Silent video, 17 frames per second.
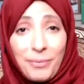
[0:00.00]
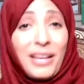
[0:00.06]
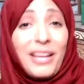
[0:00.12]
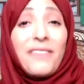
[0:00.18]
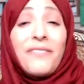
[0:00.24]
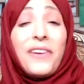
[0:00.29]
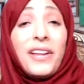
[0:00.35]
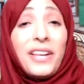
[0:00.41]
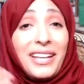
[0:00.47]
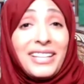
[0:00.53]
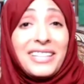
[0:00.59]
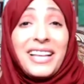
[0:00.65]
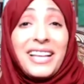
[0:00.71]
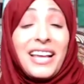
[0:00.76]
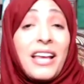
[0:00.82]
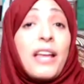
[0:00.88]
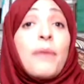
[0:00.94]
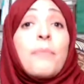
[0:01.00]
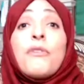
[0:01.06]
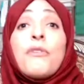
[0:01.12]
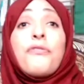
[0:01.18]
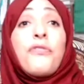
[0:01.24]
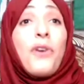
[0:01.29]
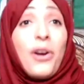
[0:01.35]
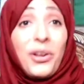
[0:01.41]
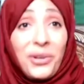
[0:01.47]
even in
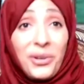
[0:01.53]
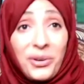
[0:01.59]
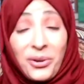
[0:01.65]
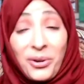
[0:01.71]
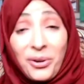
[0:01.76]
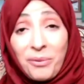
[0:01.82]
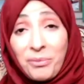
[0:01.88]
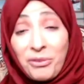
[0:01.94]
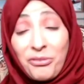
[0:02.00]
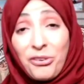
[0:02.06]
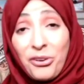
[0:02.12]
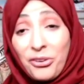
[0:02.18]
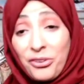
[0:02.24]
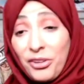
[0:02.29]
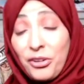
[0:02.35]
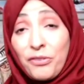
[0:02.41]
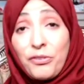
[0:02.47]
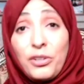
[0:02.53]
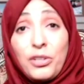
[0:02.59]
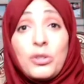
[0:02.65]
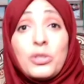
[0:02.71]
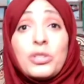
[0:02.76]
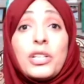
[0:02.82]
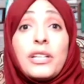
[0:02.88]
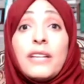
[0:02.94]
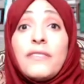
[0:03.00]
before, you know, before the
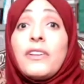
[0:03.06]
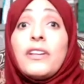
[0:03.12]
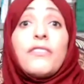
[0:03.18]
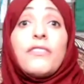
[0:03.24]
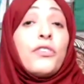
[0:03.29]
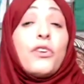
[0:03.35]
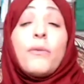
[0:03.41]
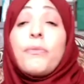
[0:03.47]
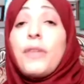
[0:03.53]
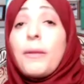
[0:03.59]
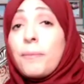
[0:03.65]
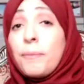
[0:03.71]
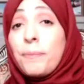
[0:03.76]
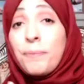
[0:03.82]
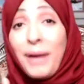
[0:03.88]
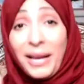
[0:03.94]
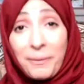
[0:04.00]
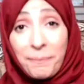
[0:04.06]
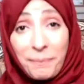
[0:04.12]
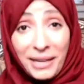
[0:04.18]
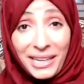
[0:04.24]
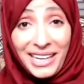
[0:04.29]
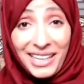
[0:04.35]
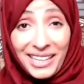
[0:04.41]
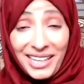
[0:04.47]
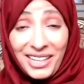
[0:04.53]
revolution, even from the my
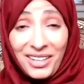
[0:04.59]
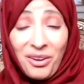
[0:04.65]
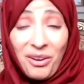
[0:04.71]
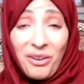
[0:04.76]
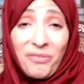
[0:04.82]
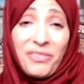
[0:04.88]
beginning